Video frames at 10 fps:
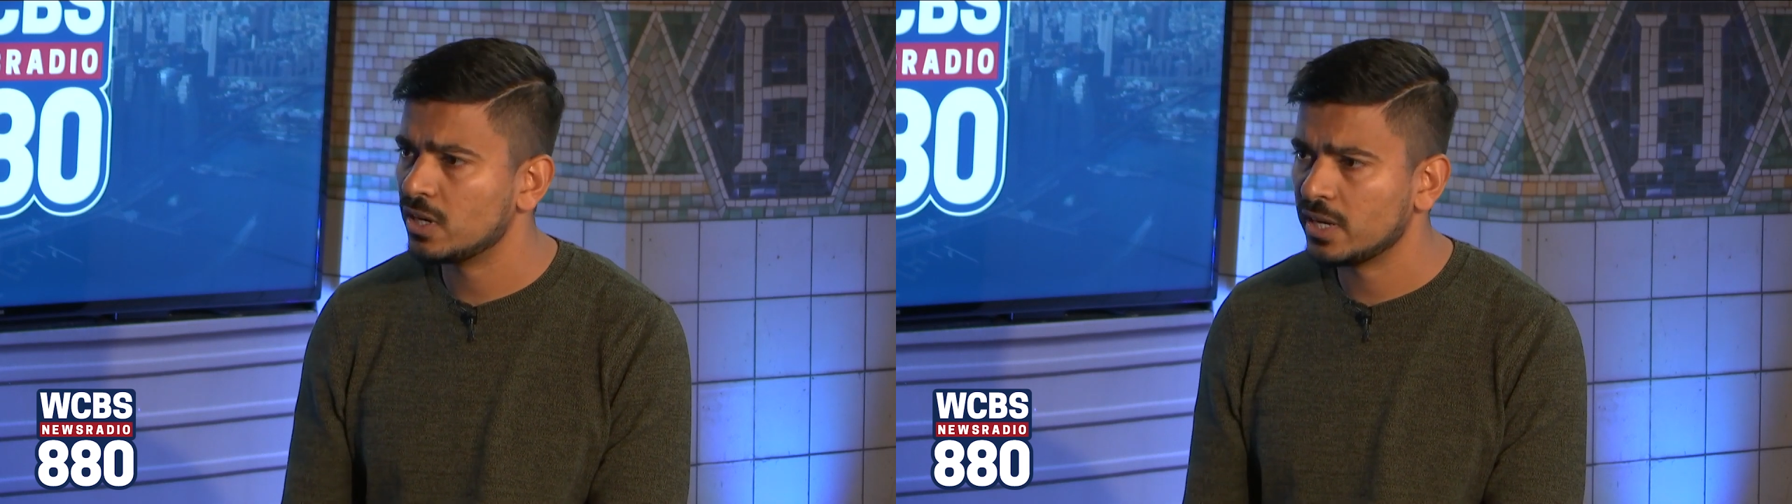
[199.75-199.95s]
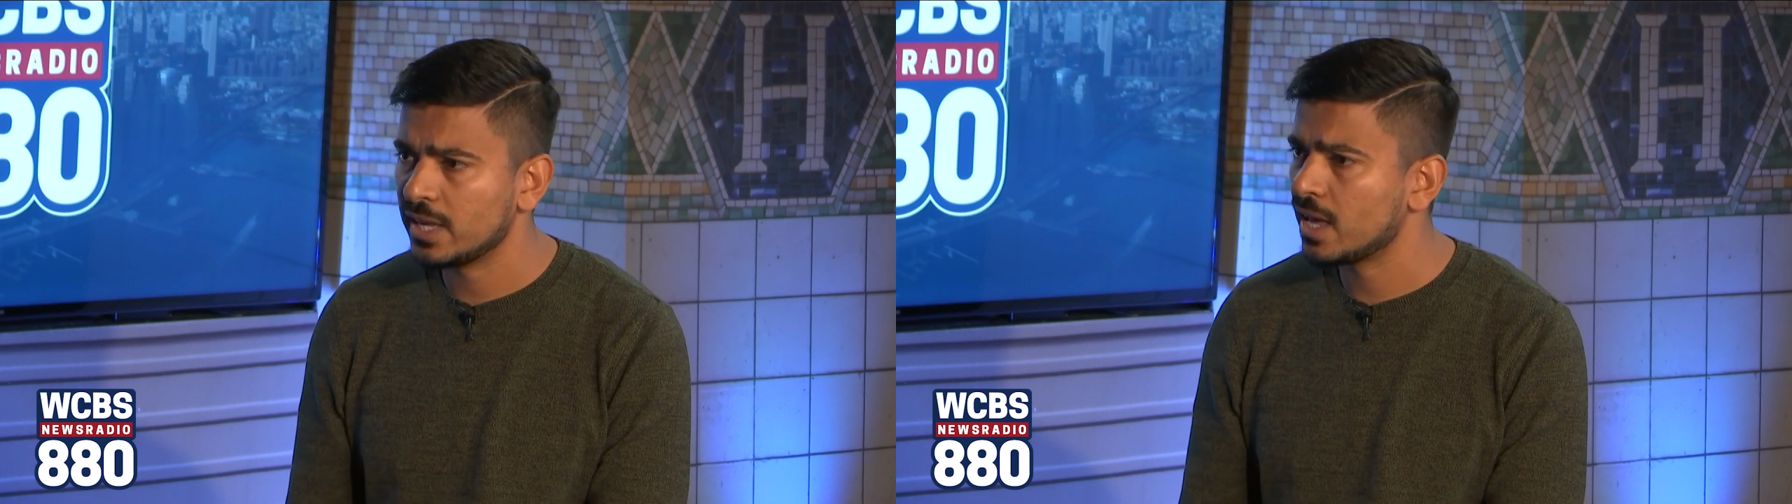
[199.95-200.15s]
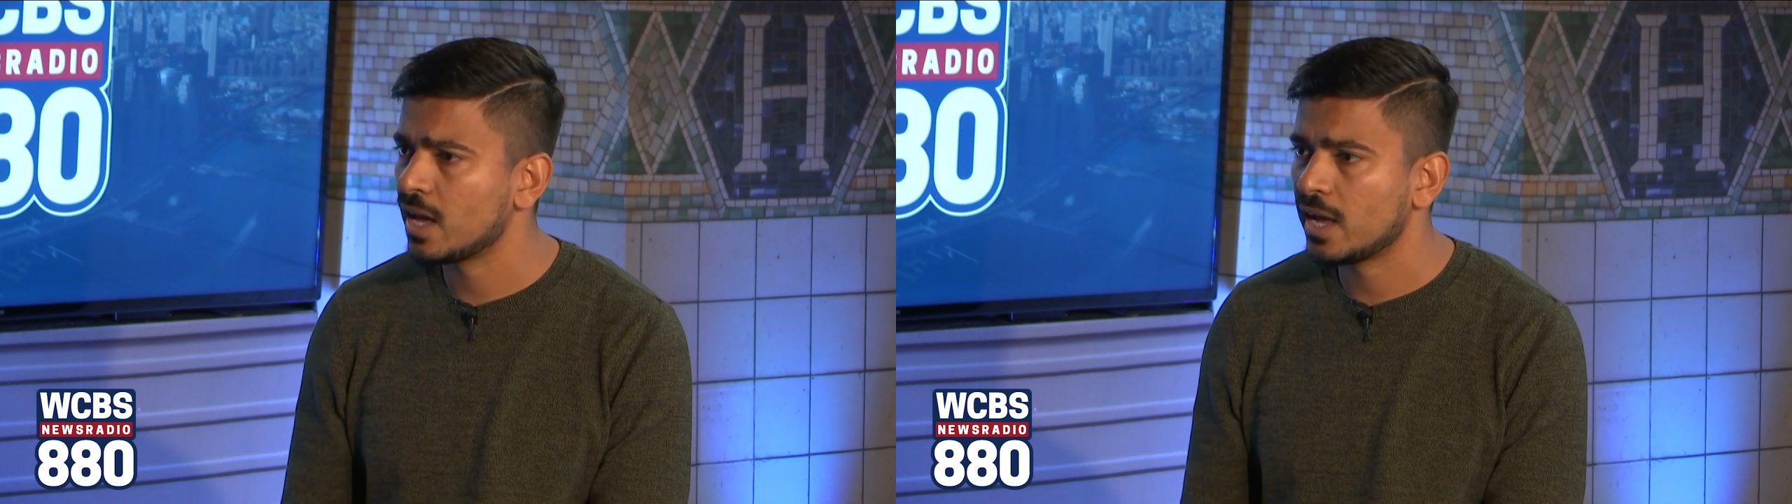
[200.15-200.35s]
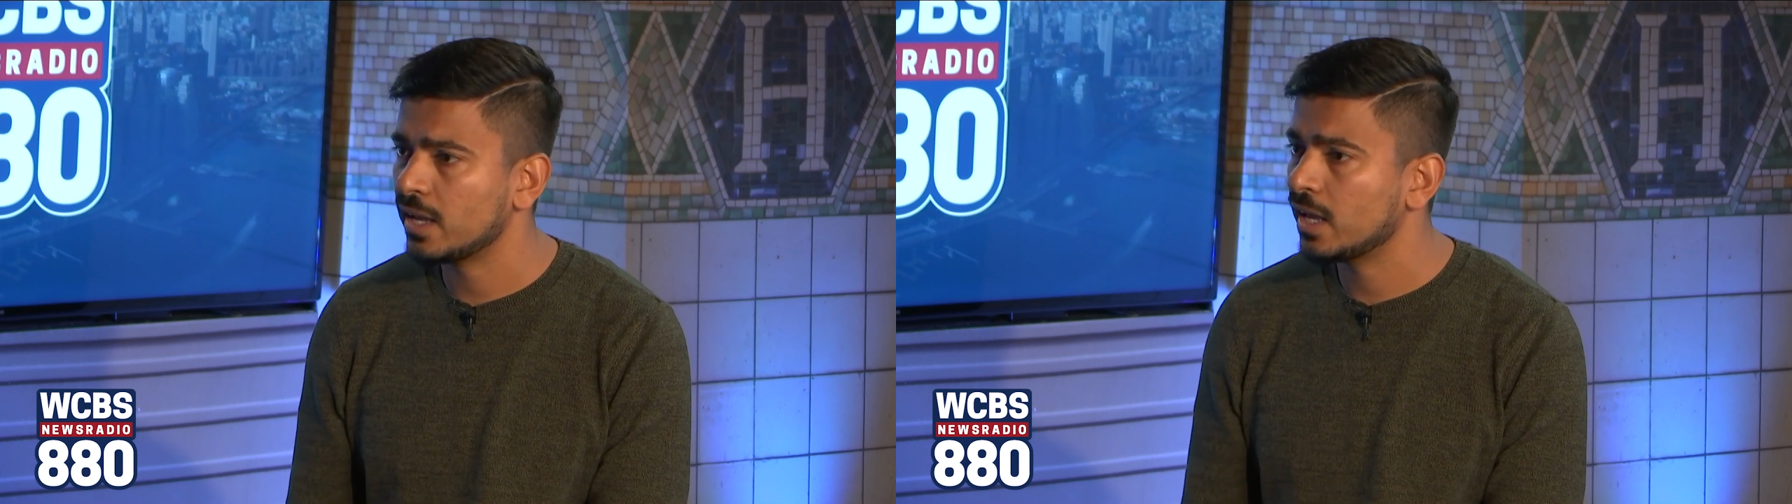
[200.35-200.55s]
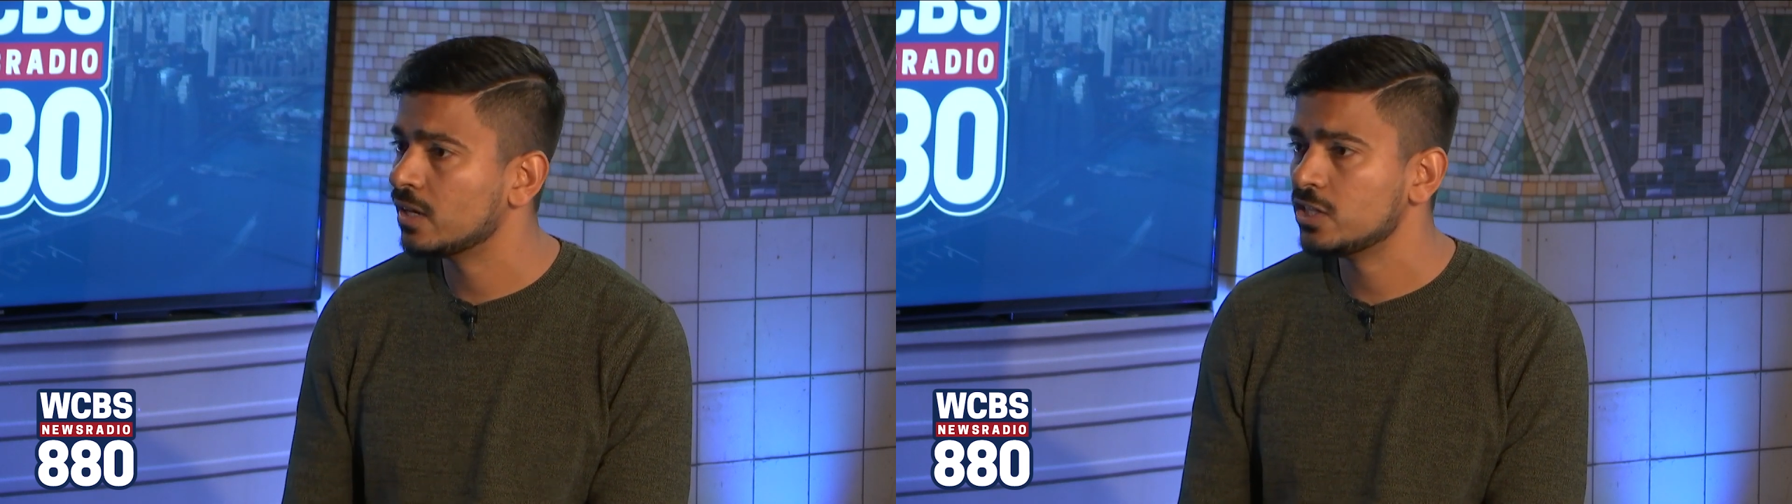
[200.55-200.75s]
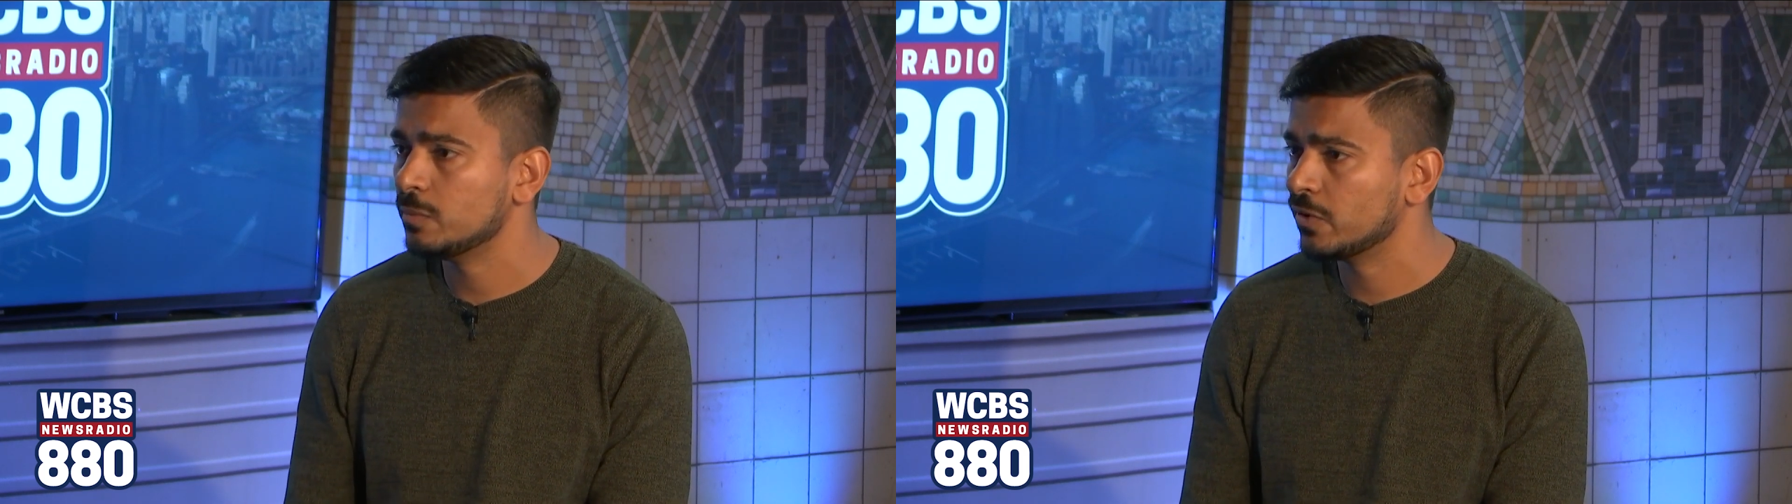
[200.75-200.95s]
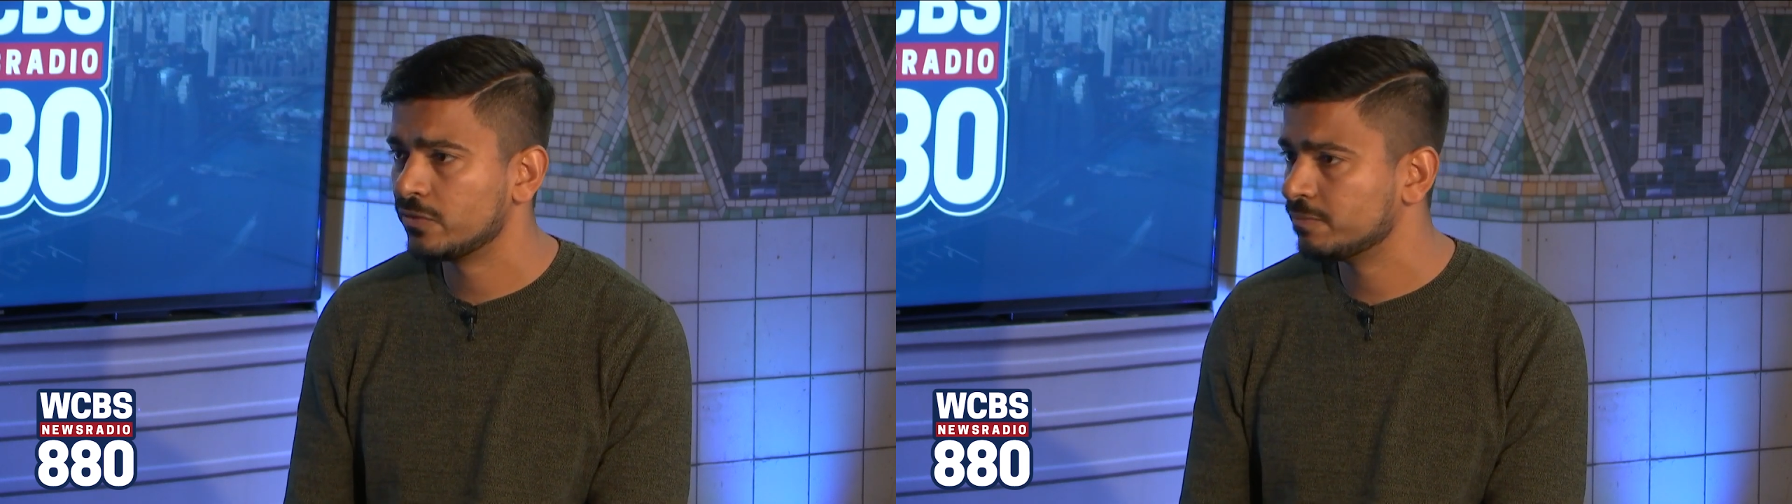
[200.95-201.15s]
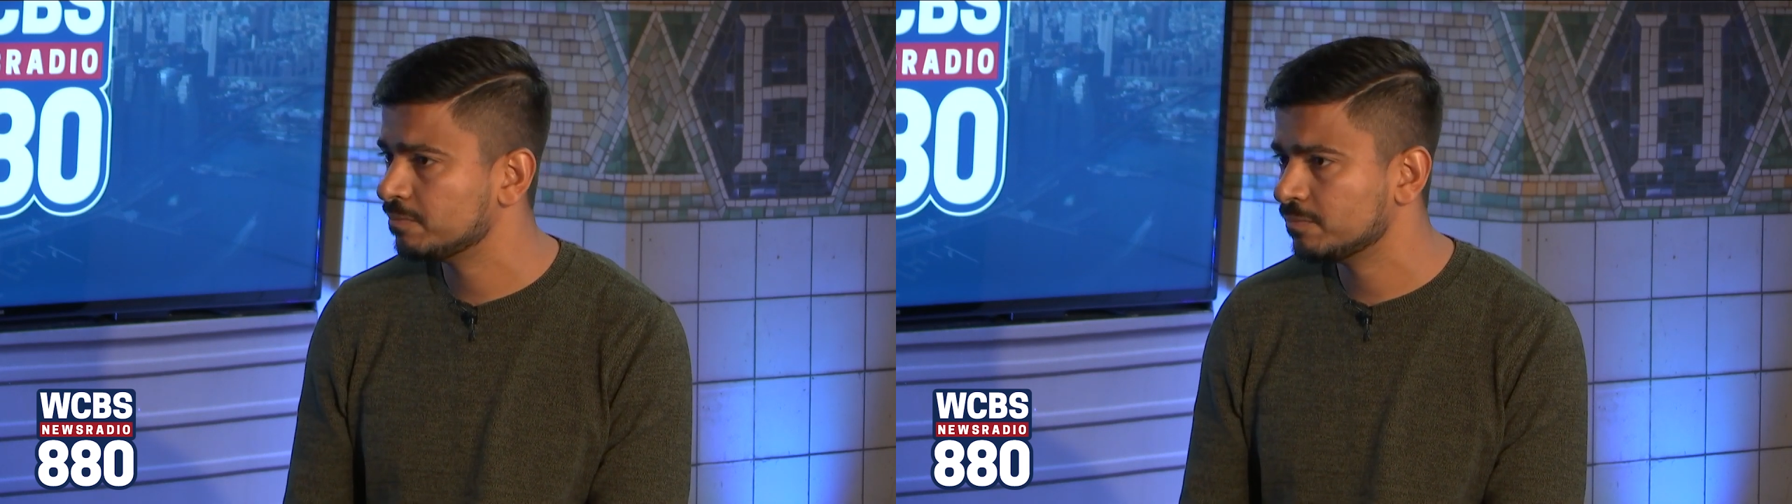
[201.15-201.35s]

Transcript: learning AI and a team of